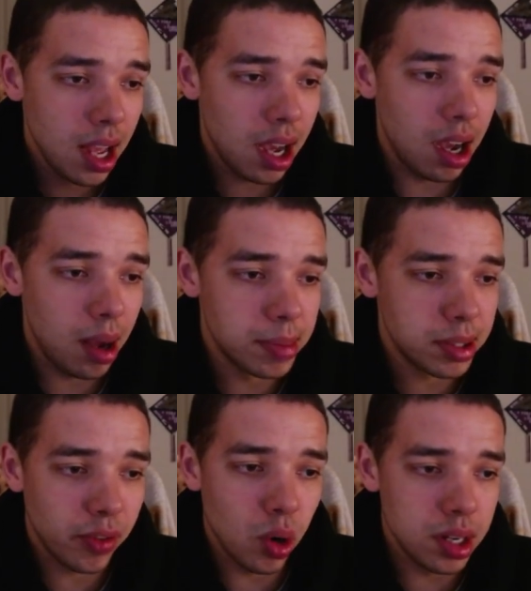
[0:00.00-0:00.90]
So,
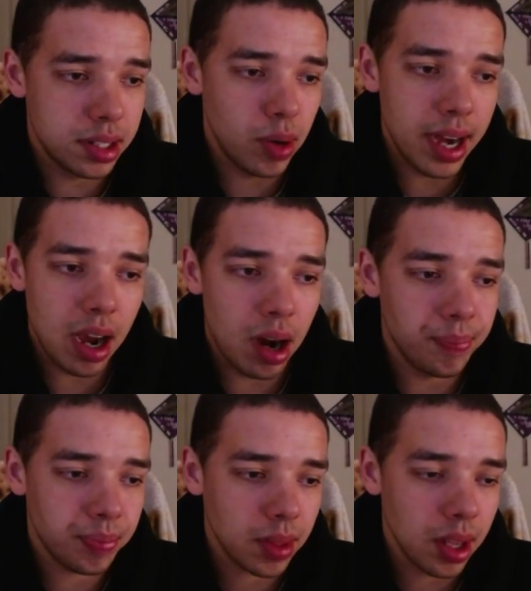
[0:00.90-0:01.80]
of course, right now,
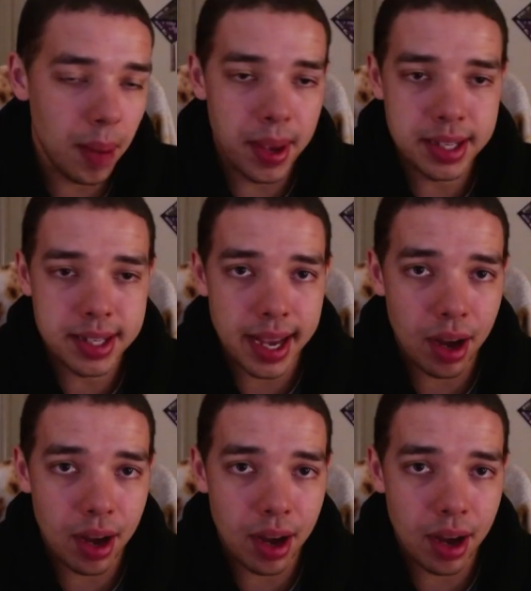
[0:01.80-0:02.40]
a big deck